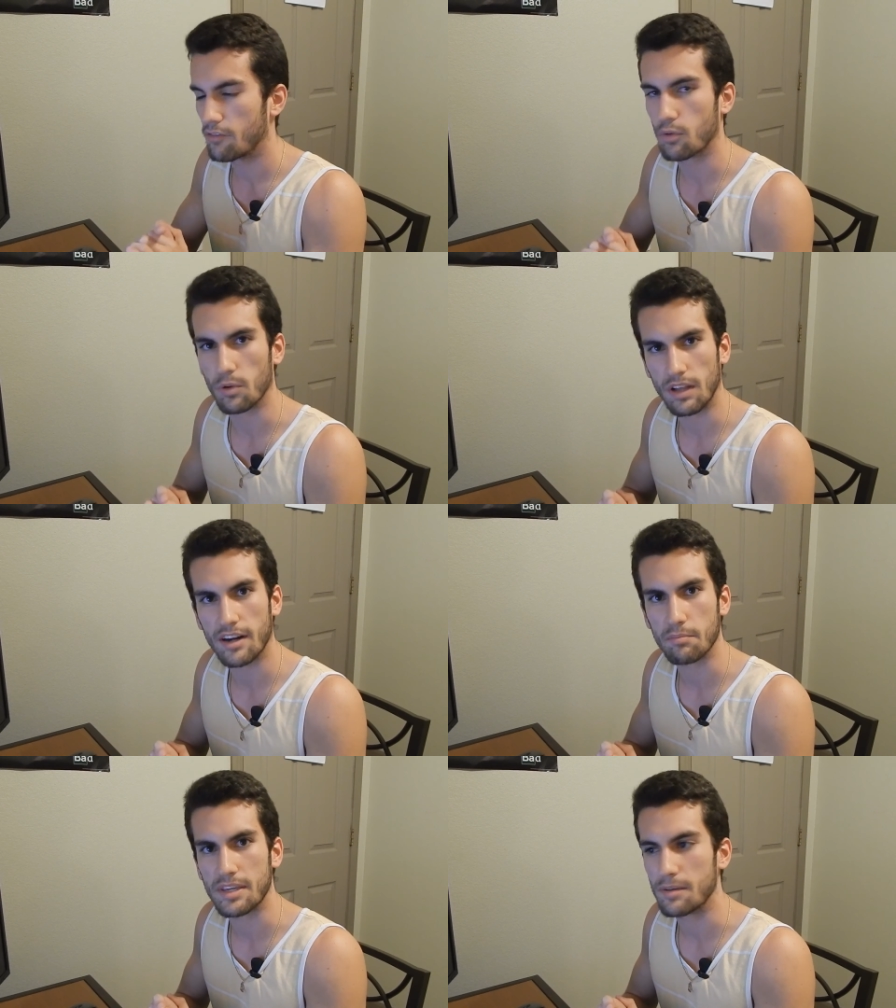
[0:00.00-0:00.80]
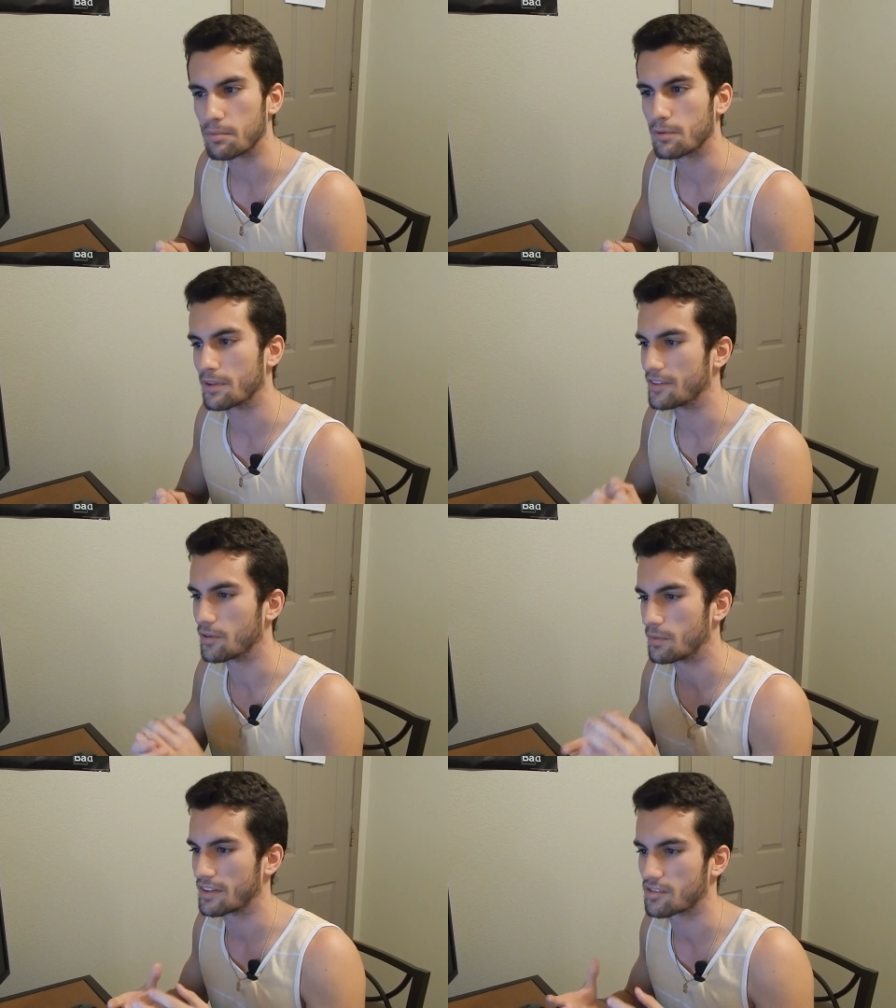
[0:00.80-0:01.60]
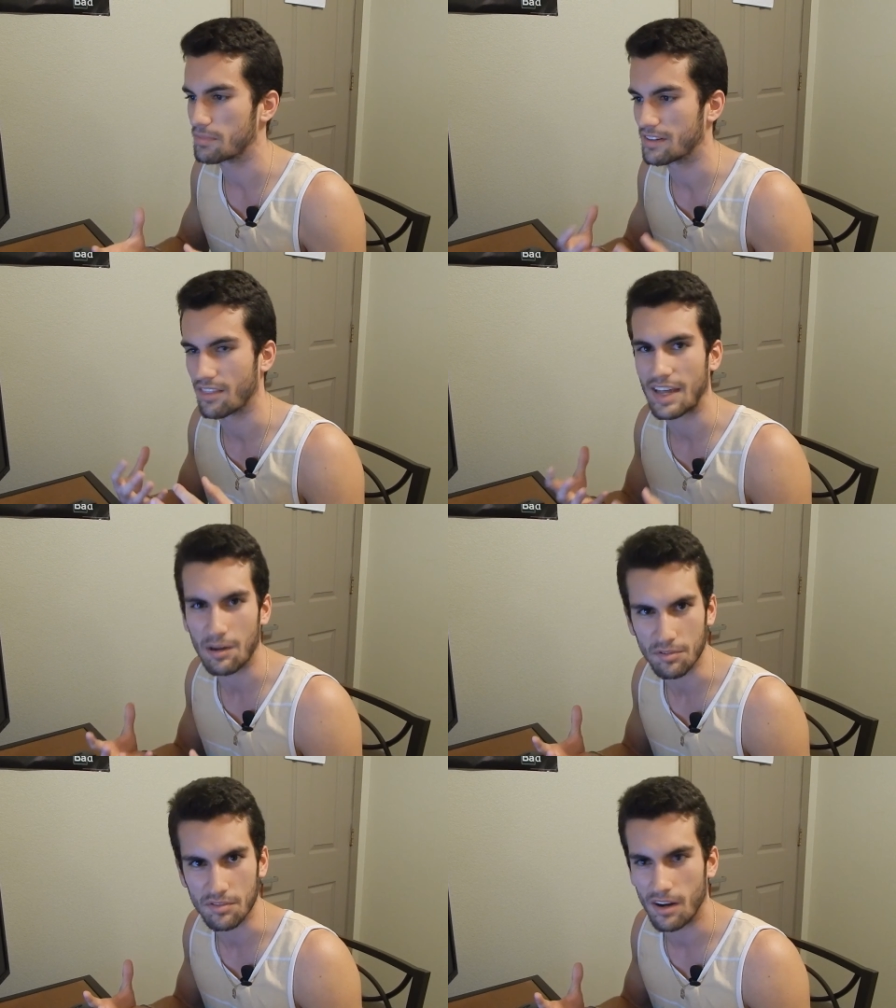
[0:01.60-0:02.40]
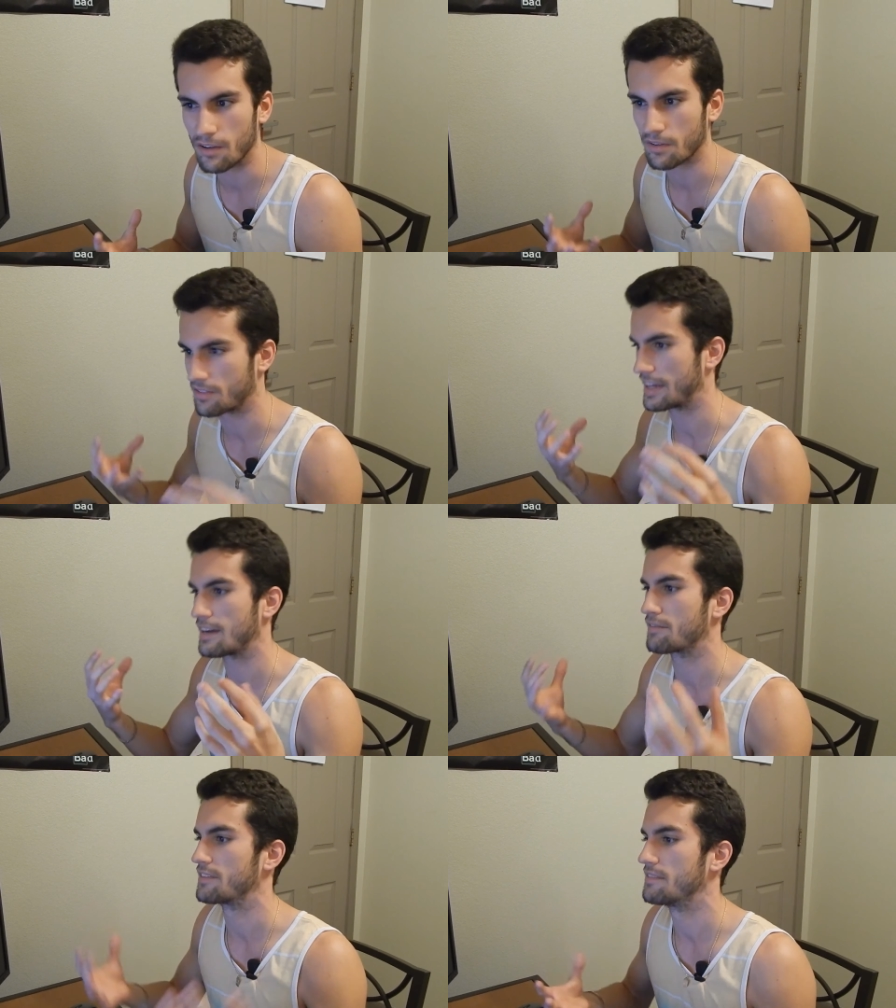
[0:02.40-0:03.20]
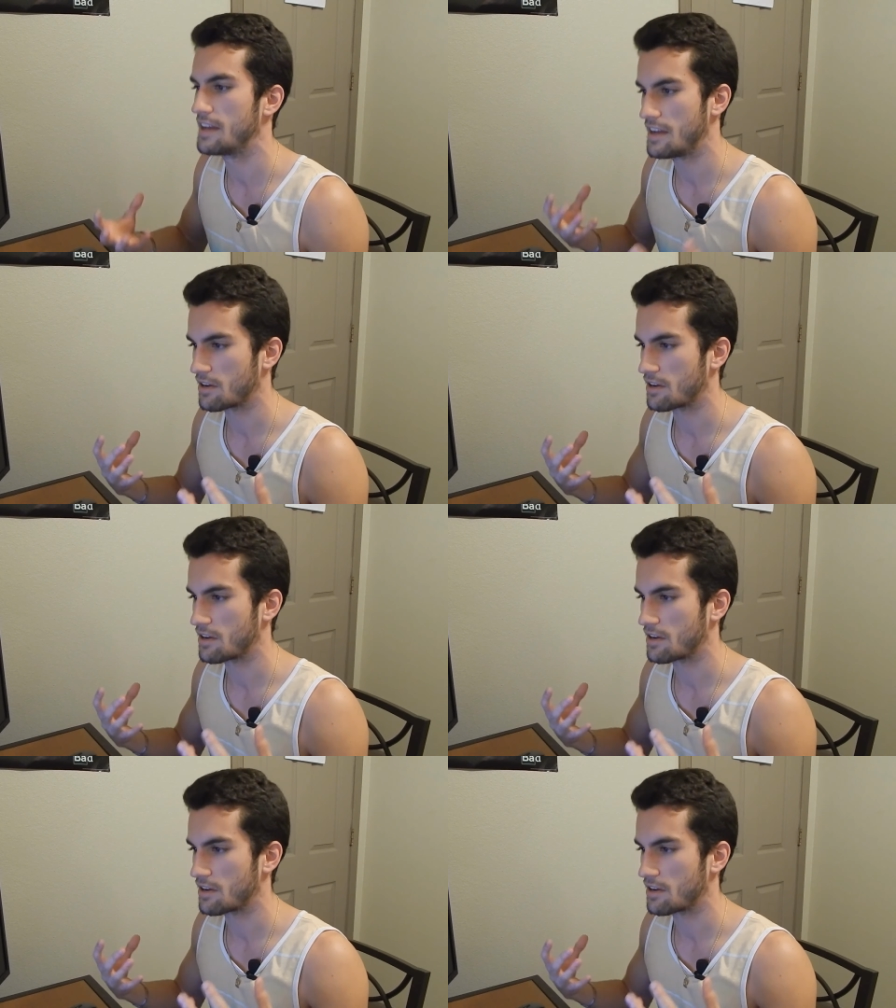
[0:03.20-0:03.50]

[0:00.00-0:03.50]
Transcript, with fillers: for a lot of people that don't want to spend one thousand dollars to have the